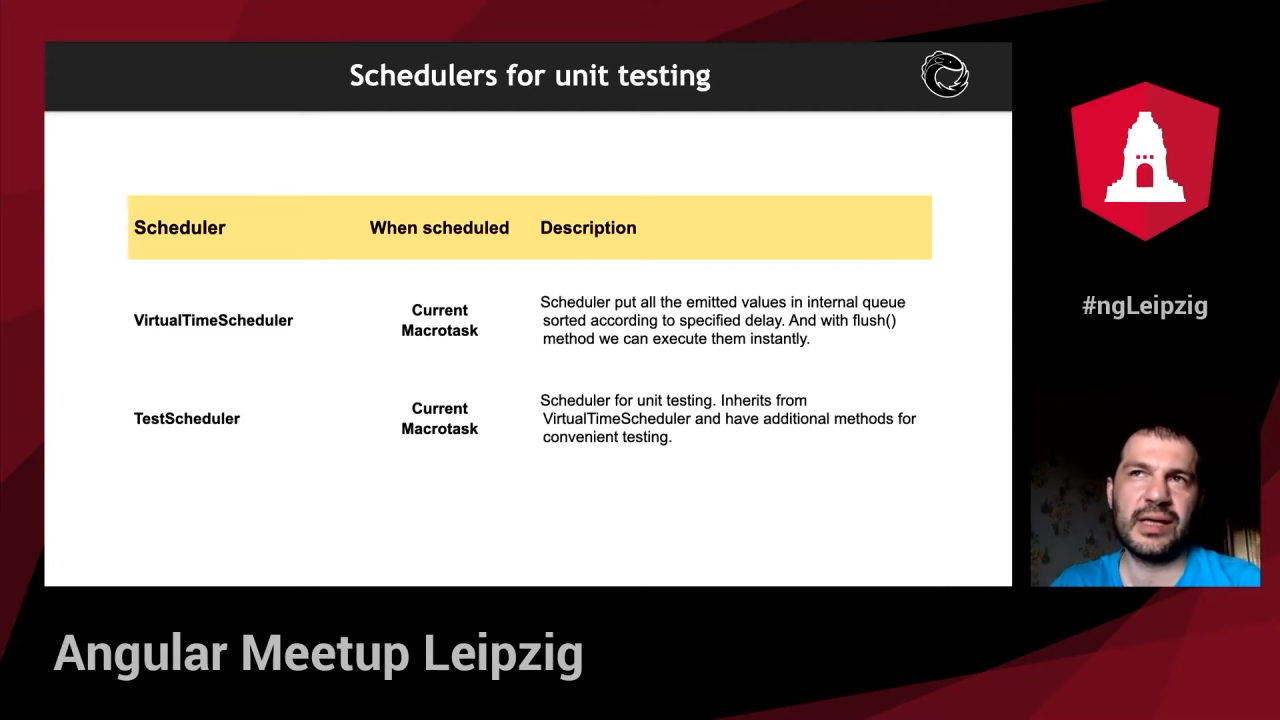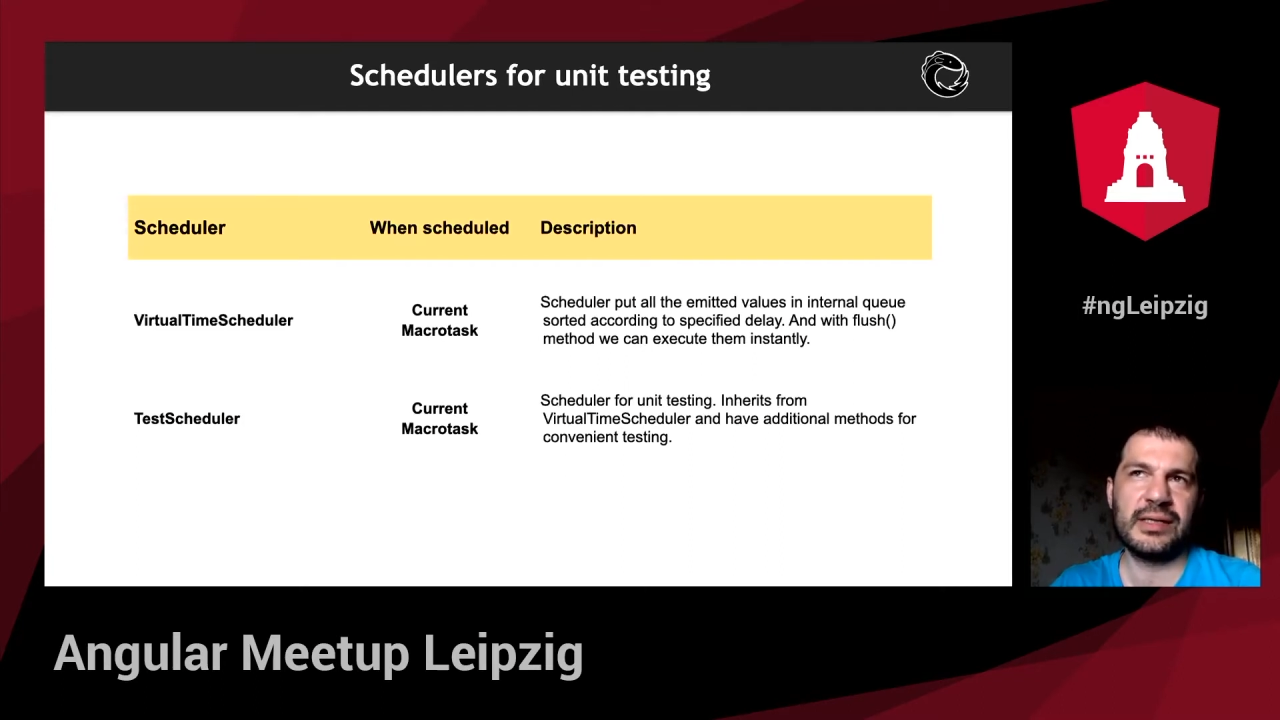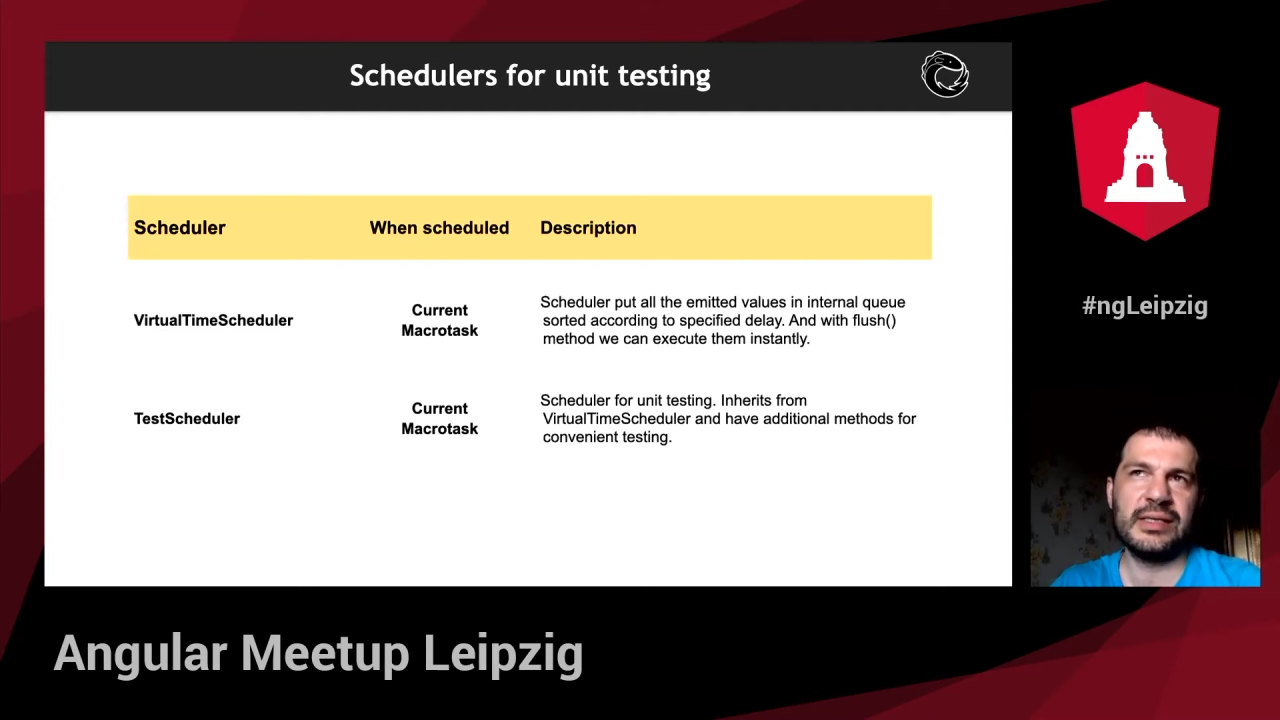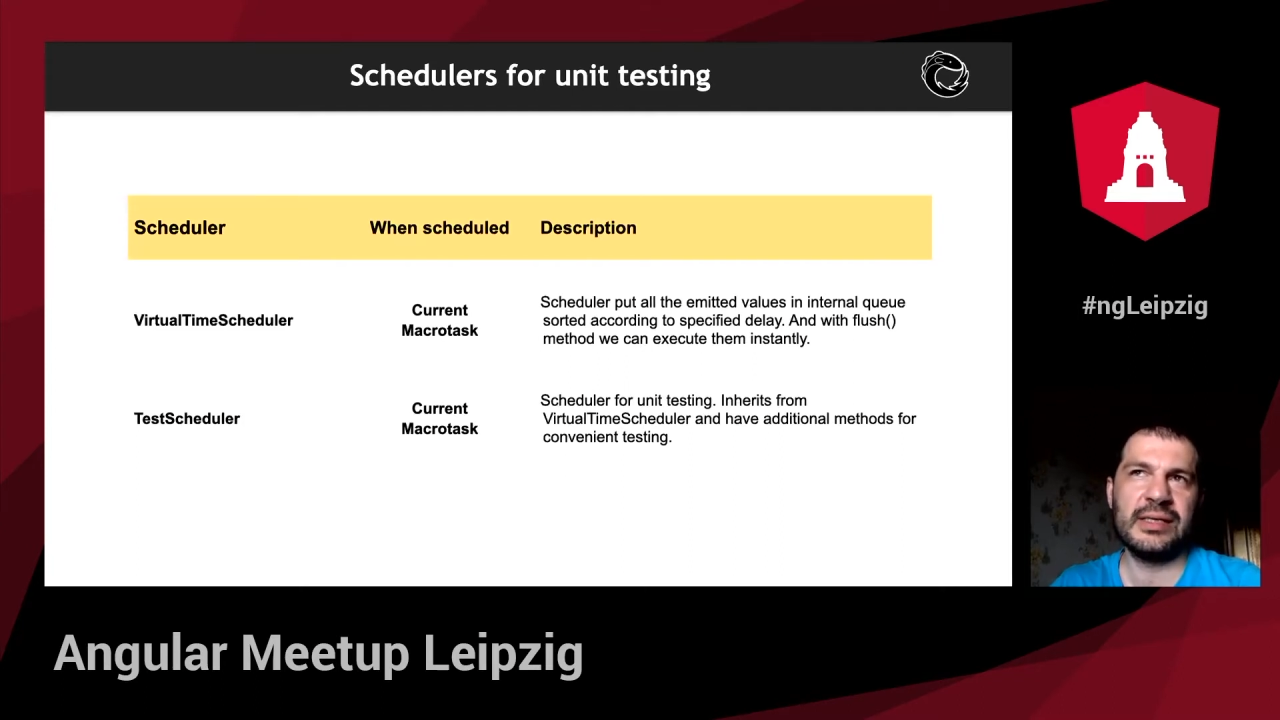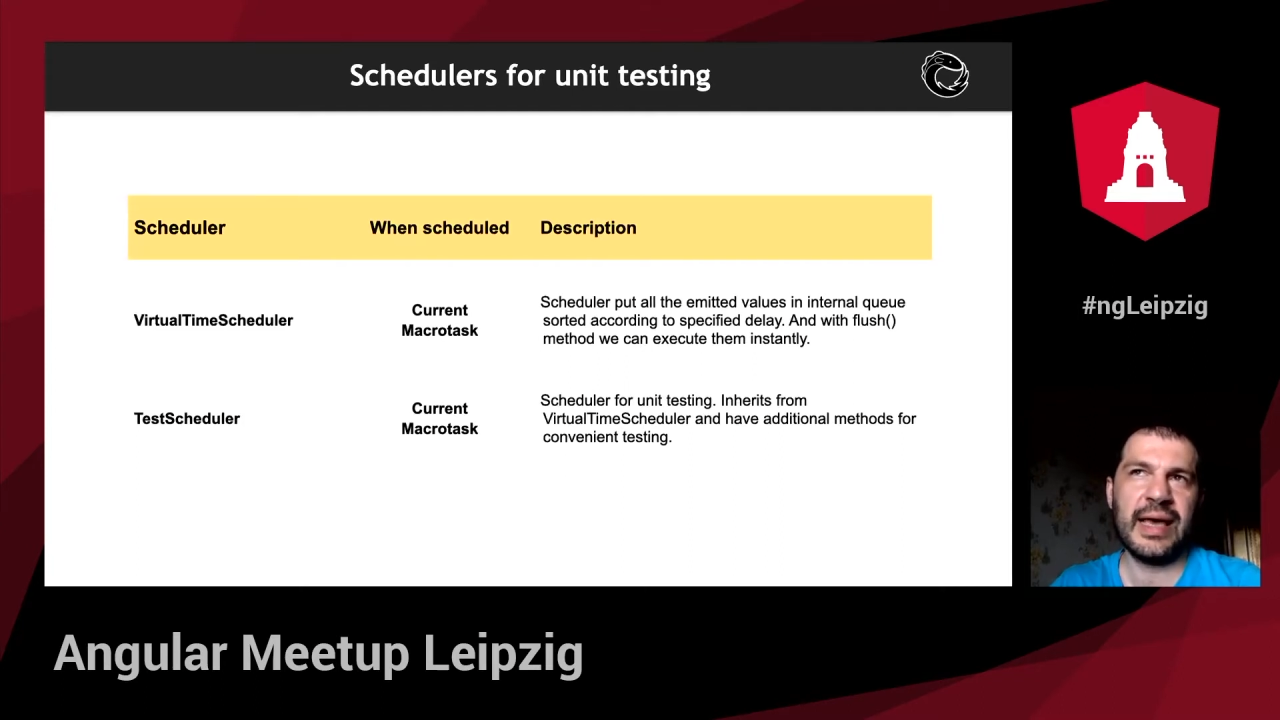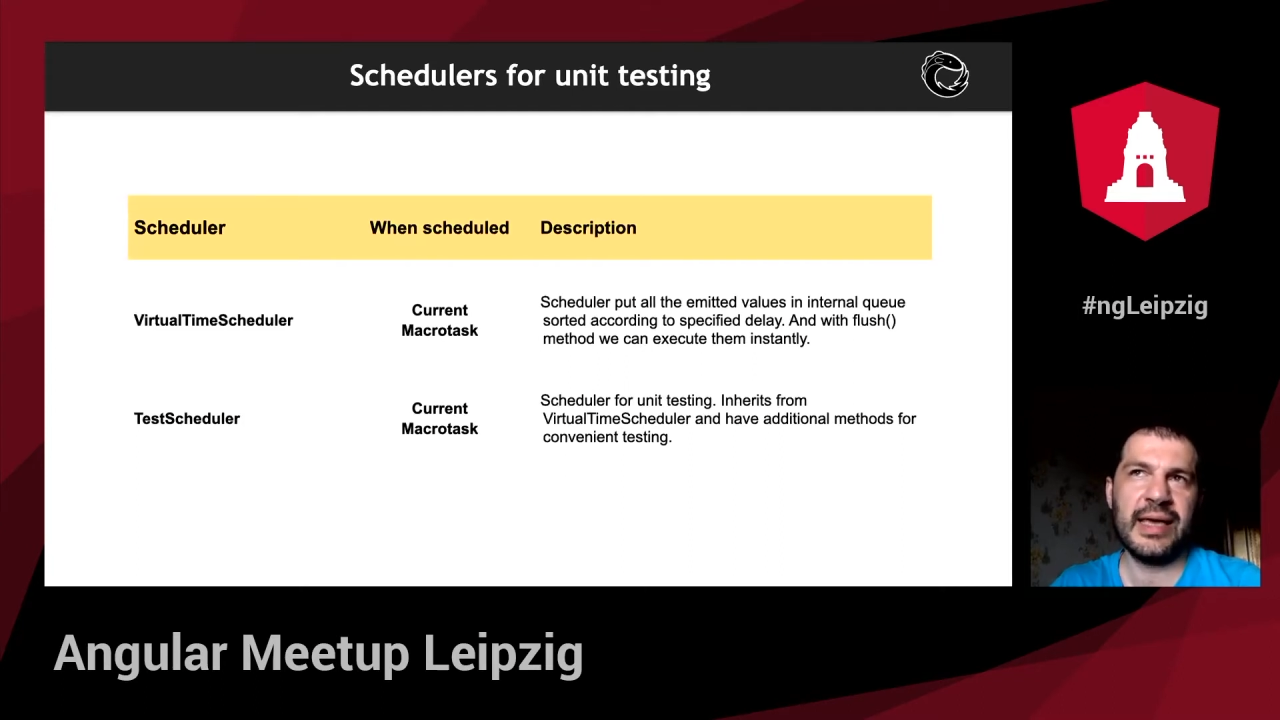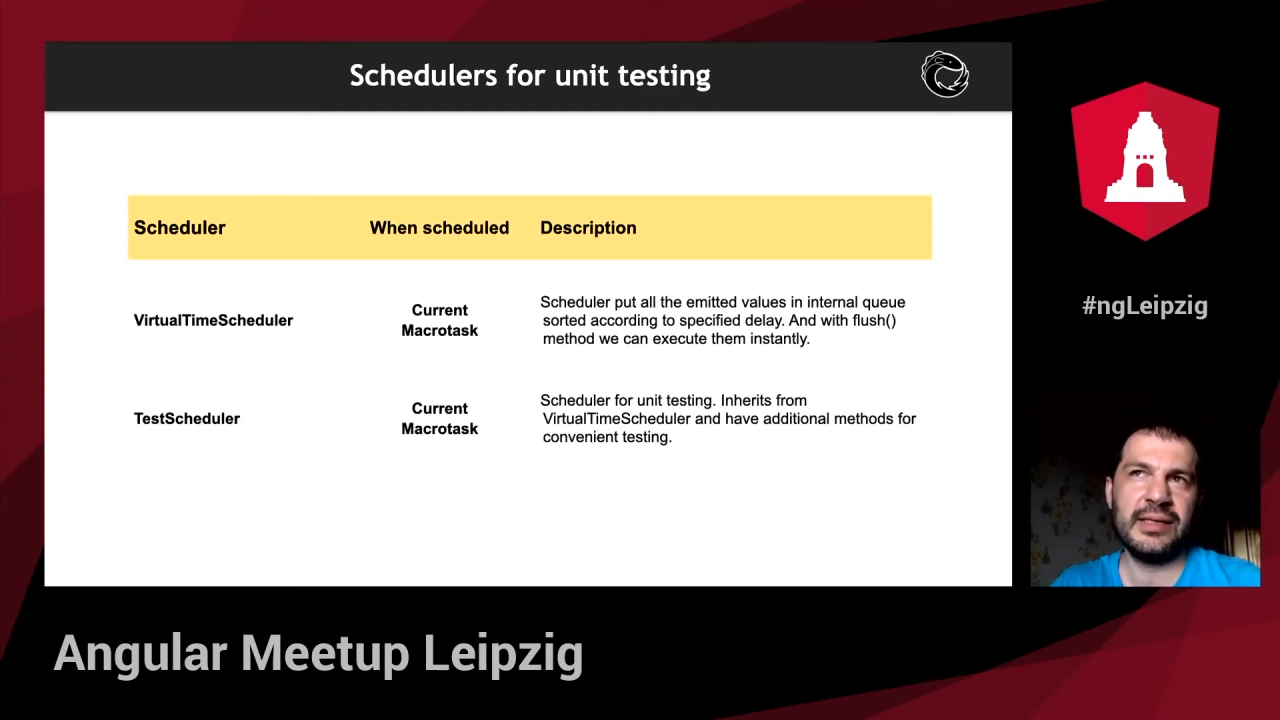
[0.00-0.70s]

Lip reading: like delay,